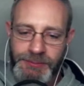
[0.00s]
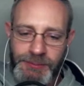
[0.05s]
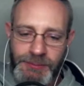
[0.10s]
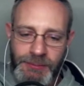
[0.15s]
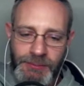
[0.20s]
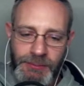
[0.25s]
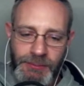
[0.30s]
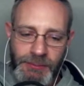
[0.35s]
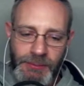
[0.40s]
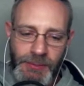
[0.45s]

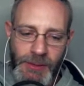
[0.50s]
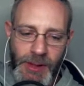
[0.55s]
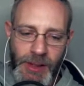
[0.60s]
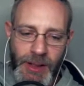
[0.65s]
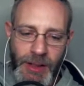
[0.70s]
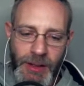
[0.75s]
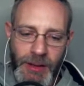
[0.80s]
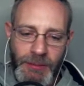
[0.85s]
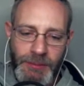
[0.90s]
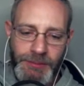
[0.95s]

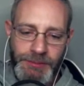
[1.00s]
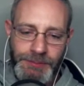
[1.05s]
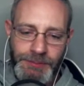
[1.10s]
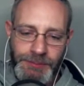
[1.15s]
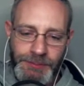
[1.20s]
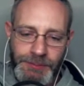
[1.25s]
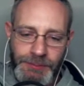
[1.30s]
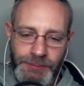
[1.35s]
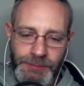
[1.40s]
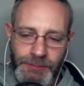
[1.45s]

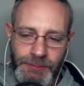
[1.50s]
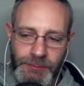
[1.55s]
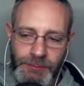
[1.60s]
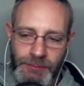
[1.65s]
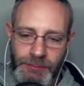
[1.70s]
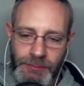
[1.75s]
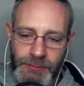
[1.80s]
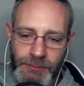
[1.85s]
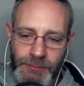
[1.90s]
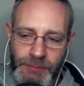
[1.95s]

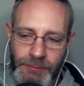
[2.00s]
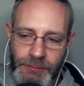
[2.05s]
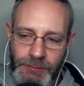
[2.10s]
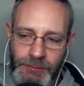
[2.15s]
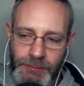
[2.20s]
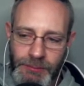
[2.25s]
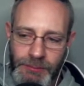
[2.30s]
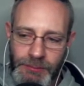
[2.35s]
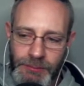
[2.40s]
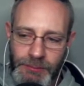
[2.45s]

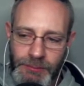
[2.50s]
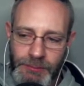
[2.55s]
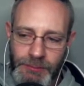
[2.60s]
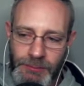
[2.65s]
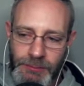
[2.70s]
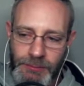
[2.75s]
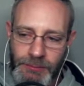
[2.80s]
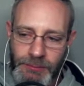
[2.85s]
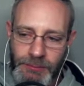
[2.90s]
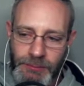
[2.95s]

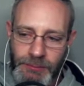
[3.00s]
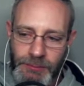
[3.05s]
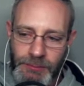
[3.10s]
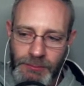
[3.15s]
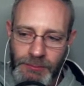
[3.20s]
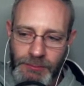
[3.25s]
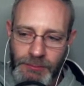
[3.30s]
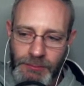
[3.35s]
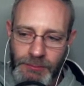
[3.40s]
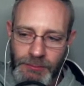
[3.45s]

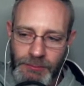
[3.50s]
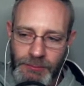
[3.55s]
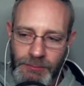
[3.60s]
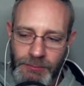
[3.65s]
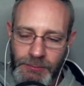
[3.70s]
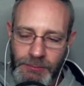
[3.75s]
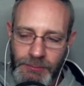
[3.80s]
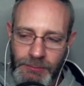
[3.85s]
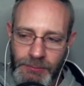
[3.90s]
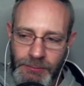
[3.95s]

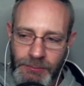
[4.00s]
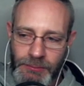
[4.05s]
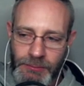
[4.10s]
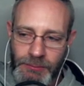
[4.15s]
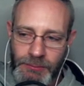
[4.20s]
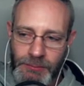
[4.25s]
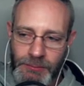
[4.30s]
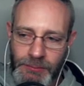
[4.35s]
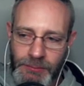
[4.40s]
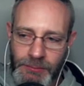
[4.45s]

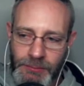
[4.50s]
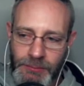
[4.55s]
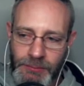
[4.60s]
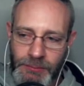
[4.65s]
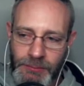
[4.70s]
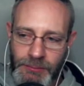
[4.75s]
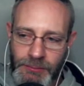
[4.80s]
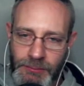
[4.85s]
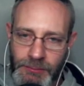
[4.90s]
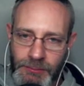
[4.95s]

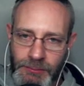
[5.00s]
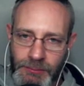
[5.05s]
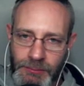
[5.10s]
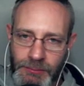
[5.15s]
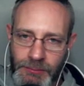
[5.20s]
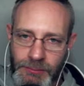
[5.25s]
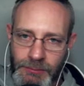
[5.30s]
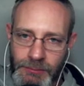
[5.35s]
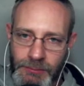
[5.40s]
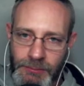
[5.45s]

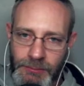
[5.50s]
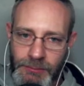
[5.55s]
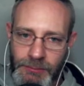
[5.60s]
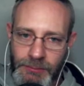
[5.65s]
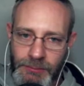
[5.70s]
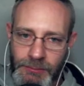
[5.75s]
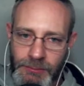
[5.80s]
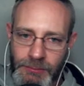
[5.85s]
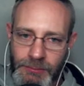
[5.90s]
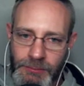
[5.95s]

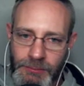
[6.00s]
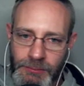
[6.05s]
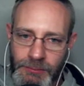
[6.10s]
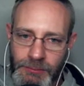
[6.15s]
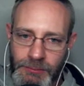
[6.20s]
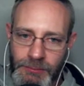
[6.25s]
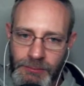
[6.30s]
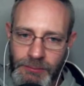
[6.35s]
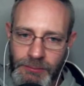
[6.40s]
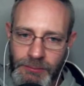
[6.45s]

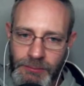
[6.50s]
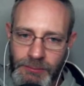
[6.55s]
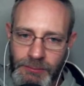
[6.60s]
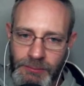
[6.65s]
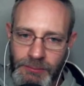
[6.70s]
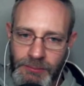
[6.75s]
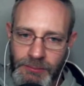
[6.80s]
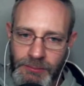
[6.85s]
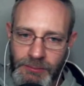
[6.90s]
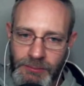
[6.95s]

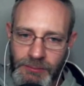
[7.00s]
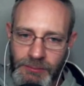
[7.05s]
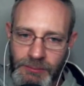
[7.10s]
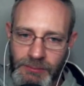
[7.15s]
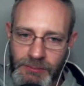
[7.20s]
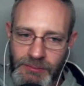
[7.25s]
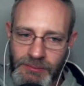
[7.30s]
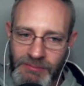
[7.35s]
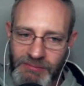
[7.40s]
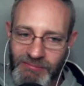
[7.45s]

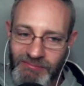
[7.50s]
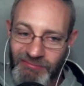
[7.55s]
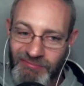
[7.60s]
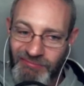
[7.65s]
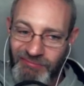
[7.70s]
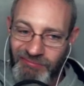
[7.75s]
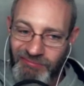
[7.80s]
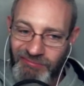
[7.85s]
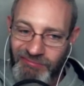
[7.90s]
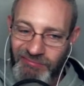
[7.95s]
The person shown says nothing.